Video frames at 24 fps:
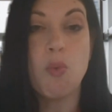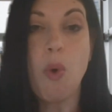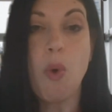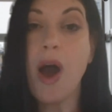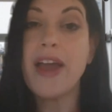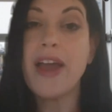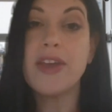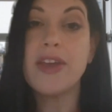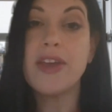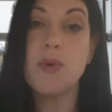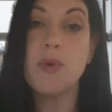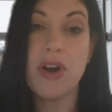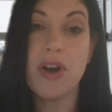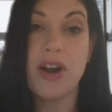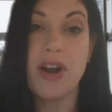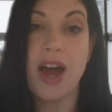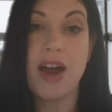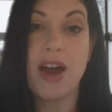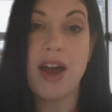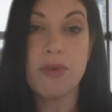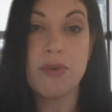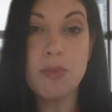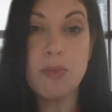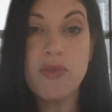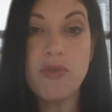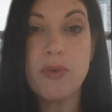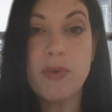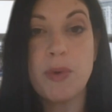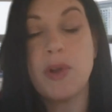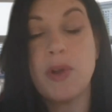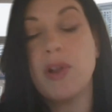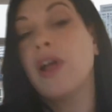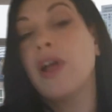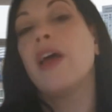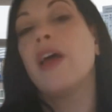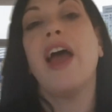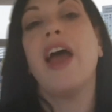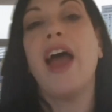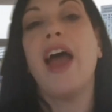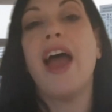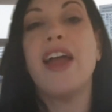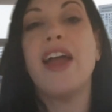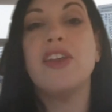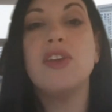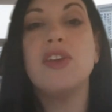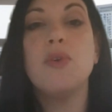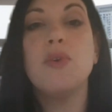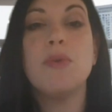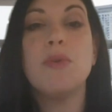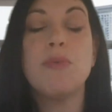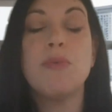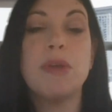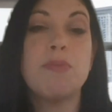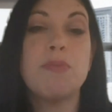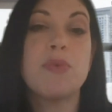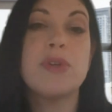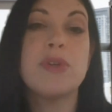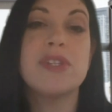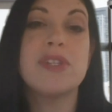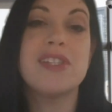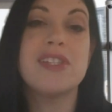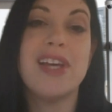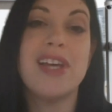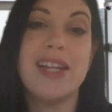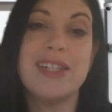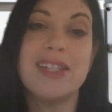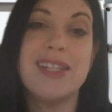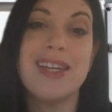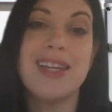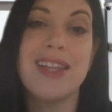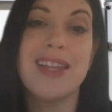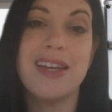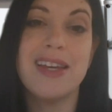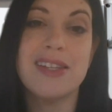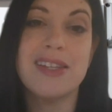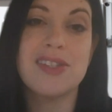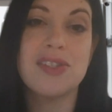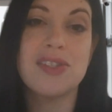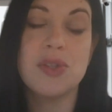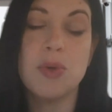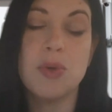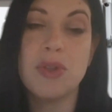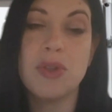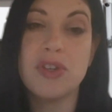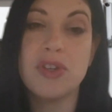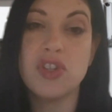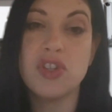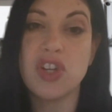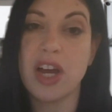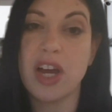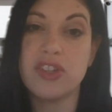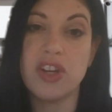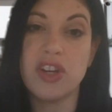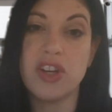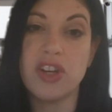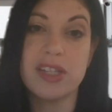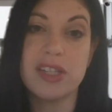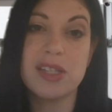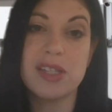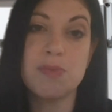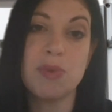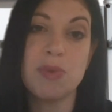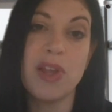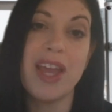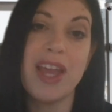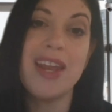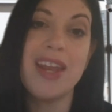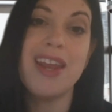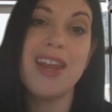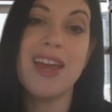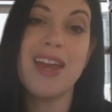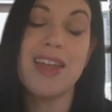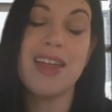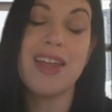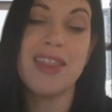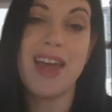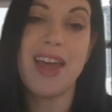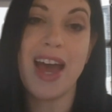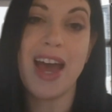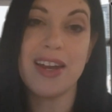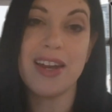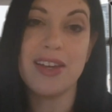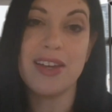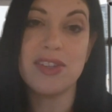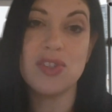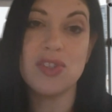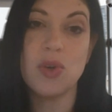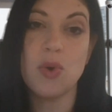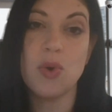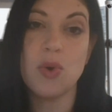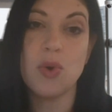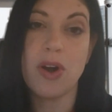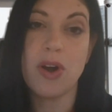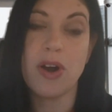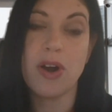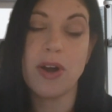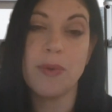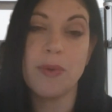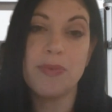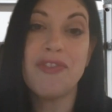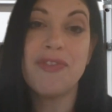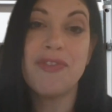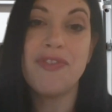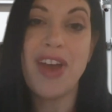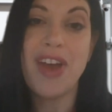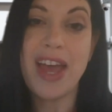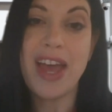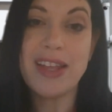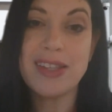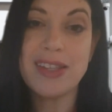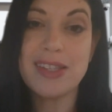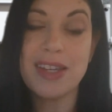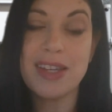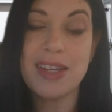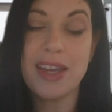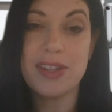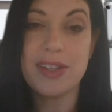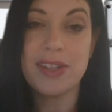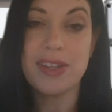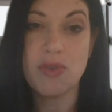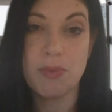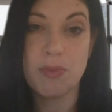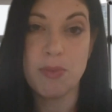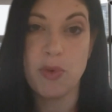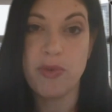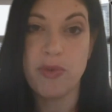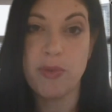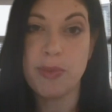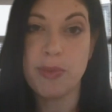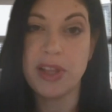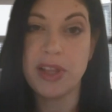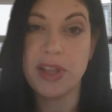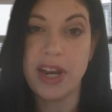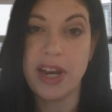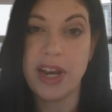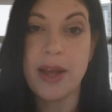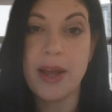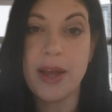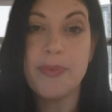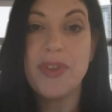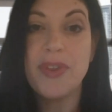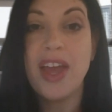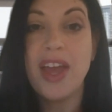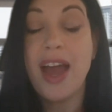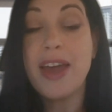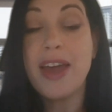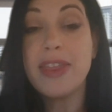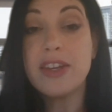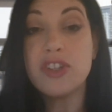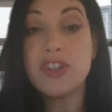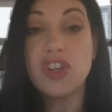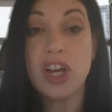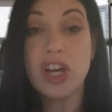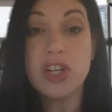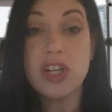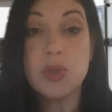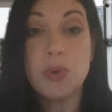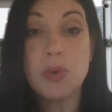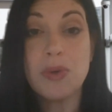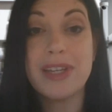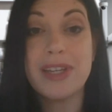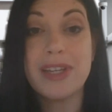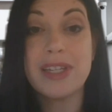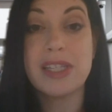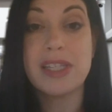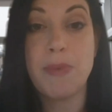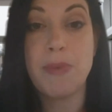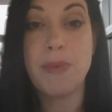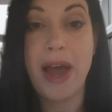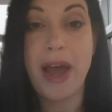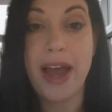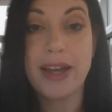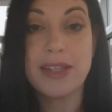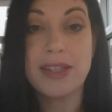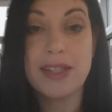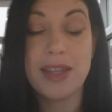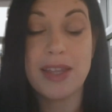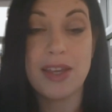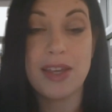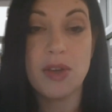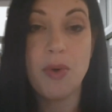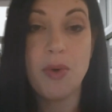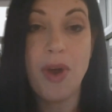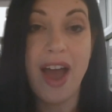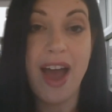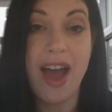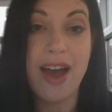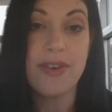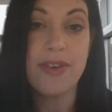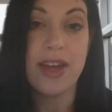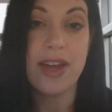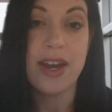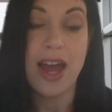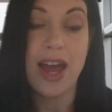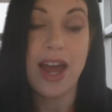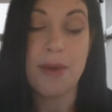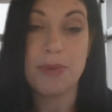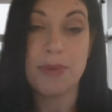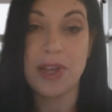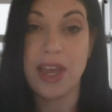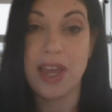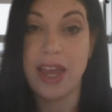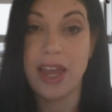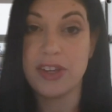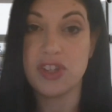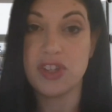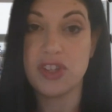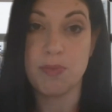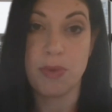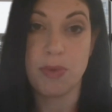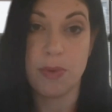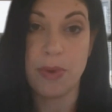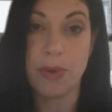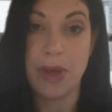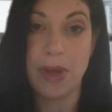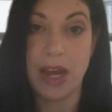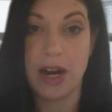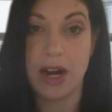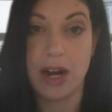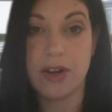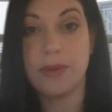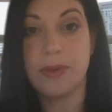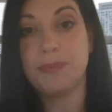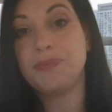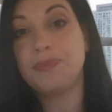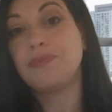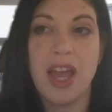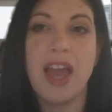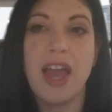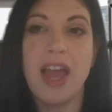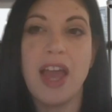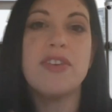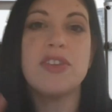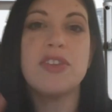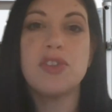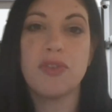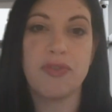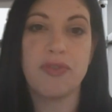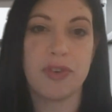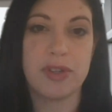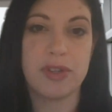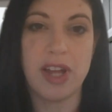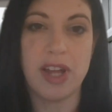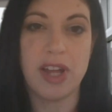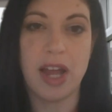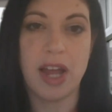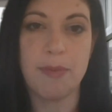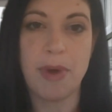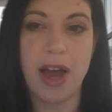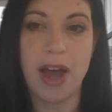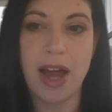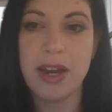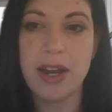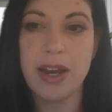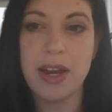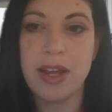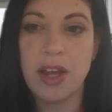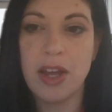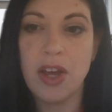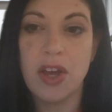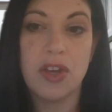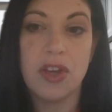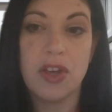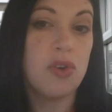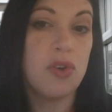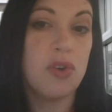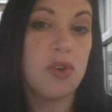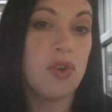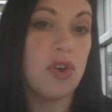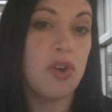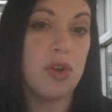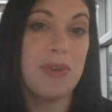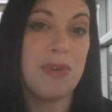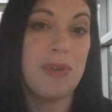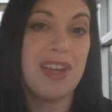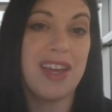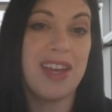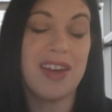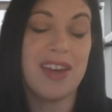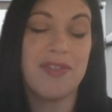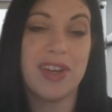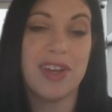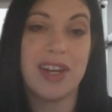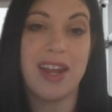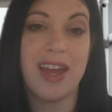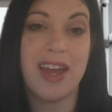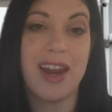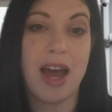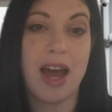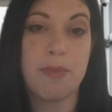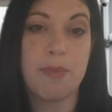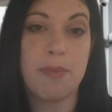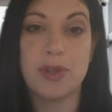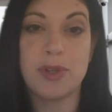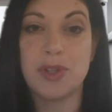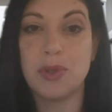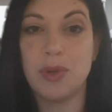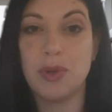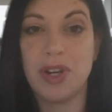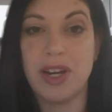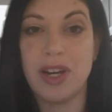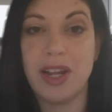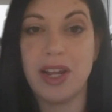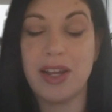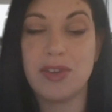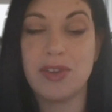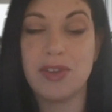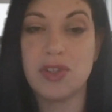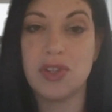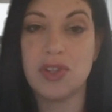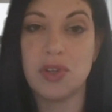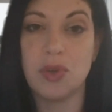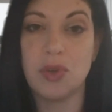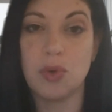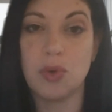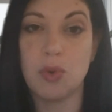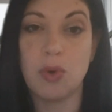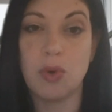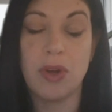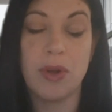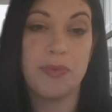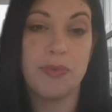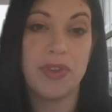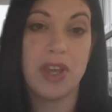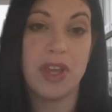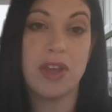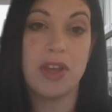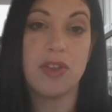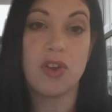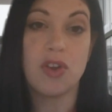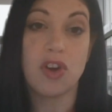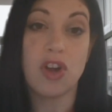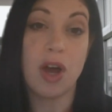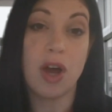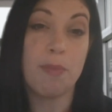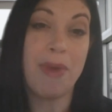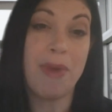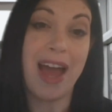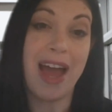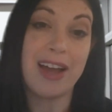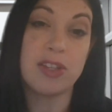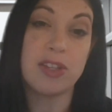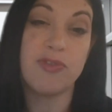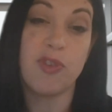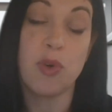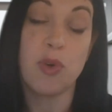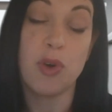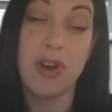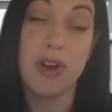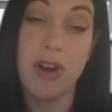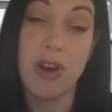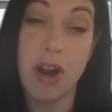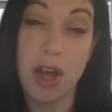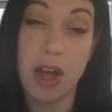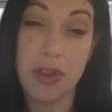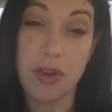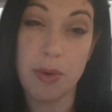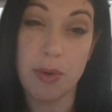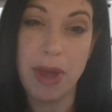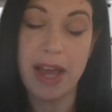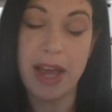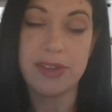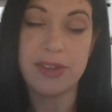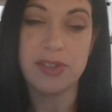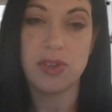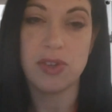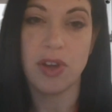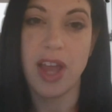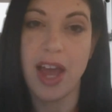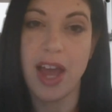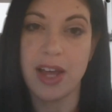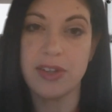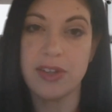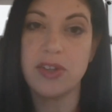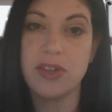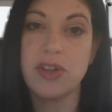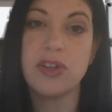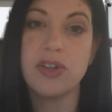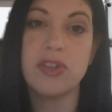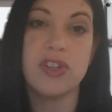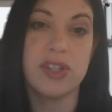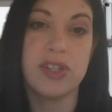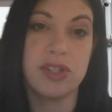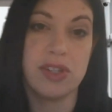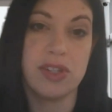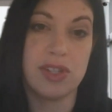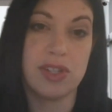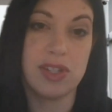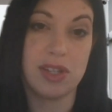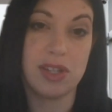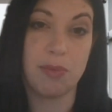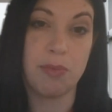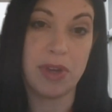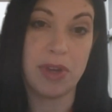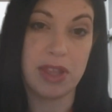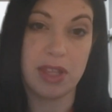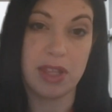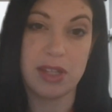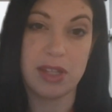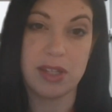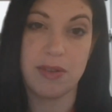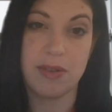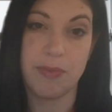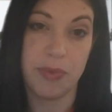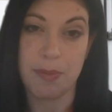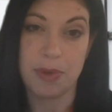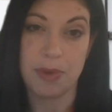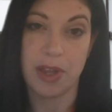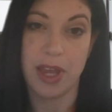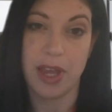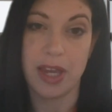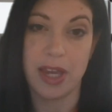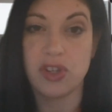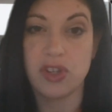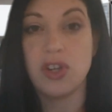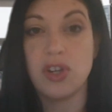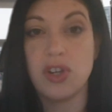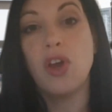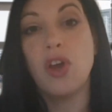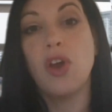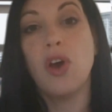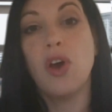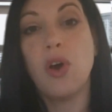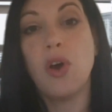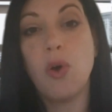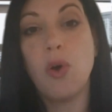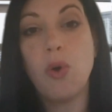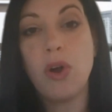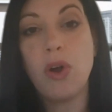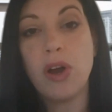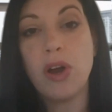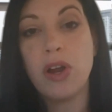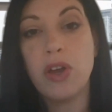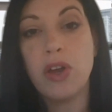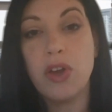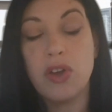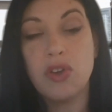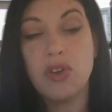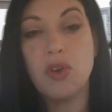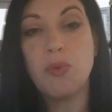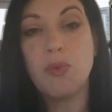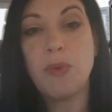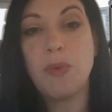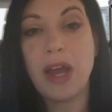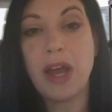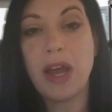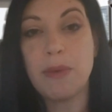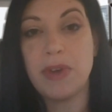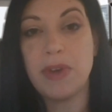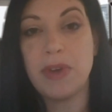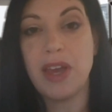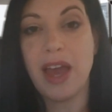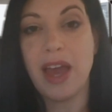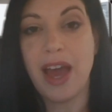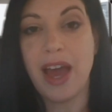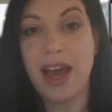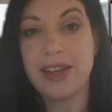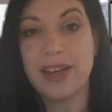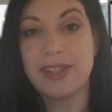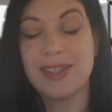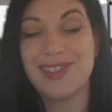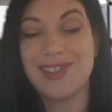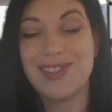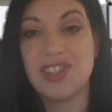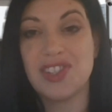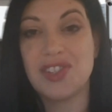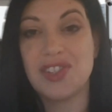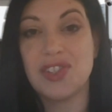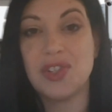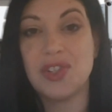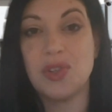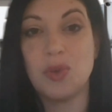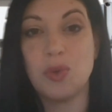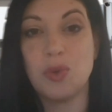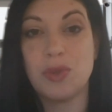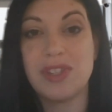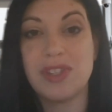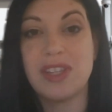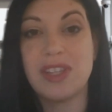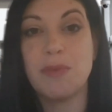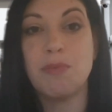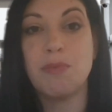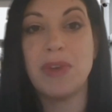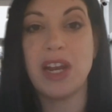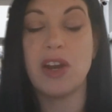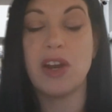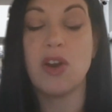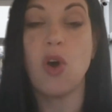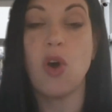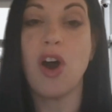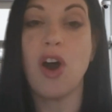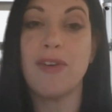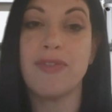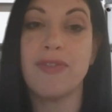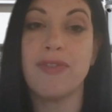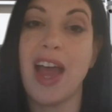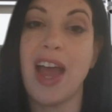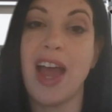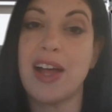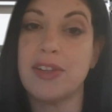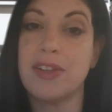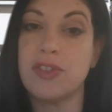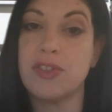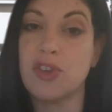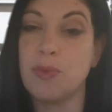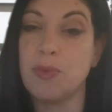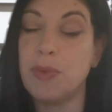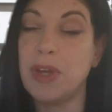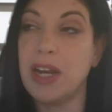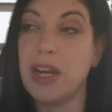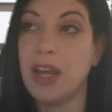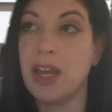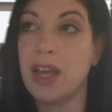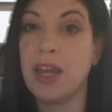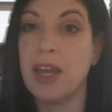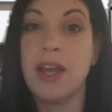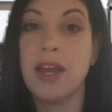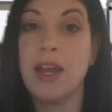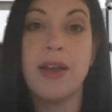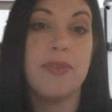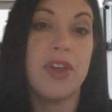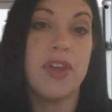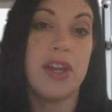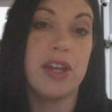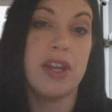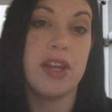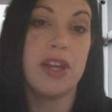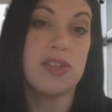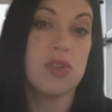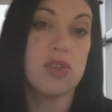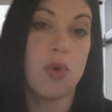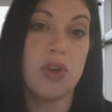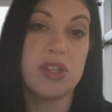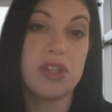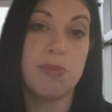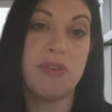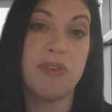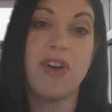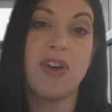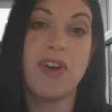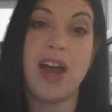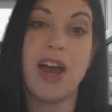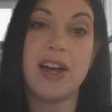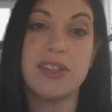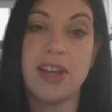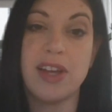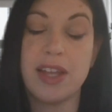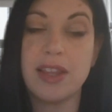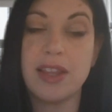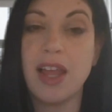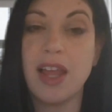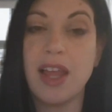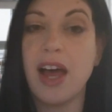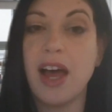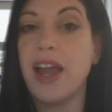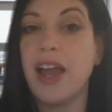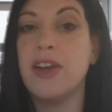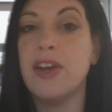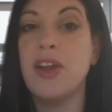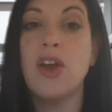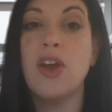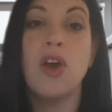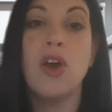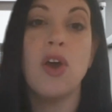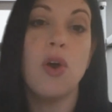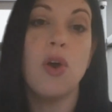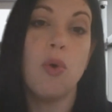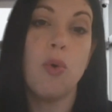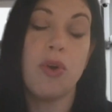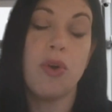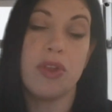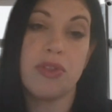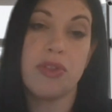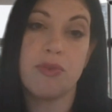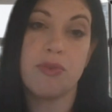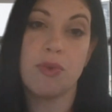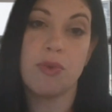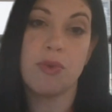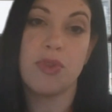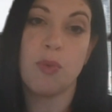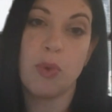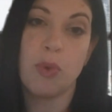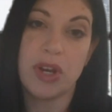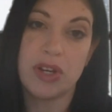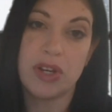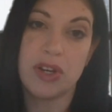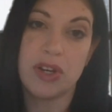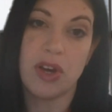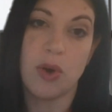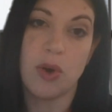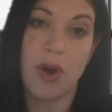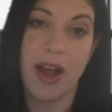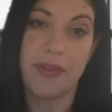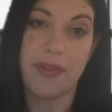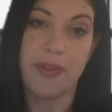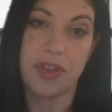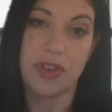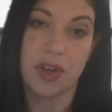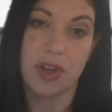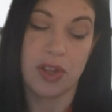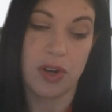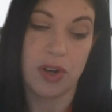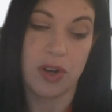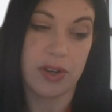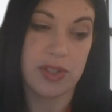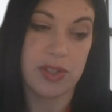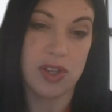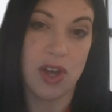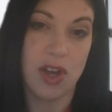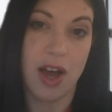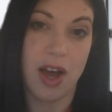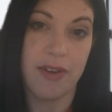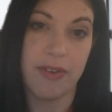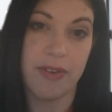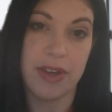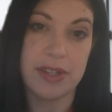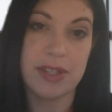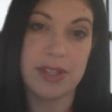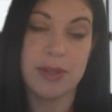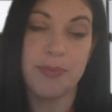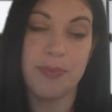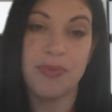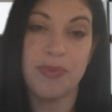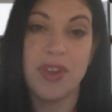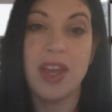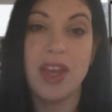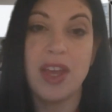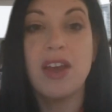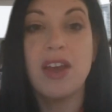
why you are not removable, and you would be presenting this to the judge, explaining that is your defense against removability, and the judge will expect that you have an application prepared. If it's your first time on, you could be given an opportunity to either come back for another master calendar just to submit the application, or you might be asked just to submit it off calendar, meaning that it's going to be filed online or through the window at the clerk's office.